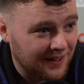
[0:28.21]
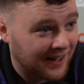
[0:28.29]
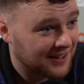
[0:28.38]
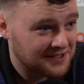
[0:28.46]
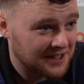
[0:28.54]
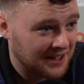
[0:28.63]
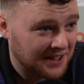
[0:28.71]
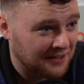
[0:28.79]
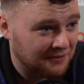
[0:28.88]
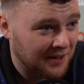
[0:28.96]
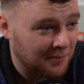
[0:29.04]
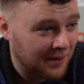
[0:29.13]
And I said I
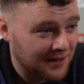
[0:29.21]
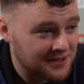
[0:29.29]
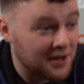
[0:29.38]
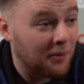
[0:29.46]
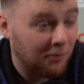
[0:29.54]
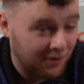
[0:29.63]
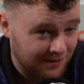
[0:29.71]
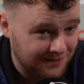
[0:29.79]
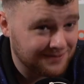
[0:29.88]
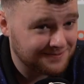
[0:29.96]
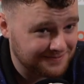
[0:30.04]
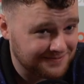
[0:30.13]
didn't feel the pressure, but
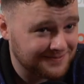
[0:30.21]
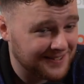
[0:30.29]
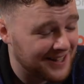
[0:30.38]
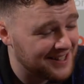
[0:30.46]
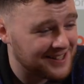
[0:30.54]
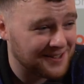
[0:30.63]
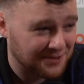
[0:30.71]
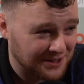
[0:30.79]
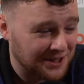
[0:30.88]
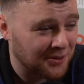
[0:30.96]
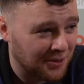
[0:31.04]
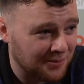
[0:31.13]
when
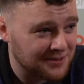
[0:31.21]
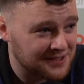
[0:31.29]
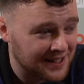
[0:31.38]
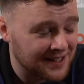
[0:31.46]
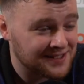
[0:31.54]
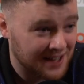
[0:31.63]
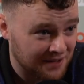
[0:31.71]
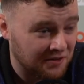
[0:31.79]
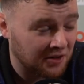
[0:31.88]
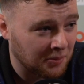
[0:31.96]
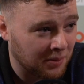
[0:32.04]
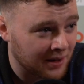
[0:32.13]
you go up on stage, I
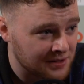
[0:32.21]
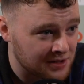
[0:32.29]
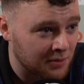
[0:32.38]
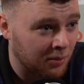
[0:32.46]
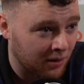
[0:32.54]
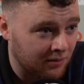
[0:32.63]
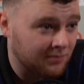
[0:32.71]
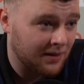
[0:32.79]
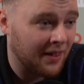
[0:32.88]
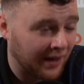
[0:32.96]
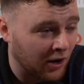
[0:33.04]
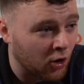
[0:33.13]
felt the pressure, but
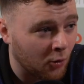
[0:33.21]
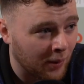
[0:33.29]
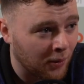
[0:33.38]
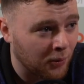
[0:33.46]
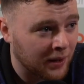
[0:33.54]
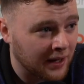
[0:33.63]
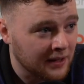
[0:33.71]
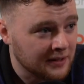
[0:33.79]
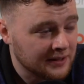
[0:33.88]
I think I coped with it okay.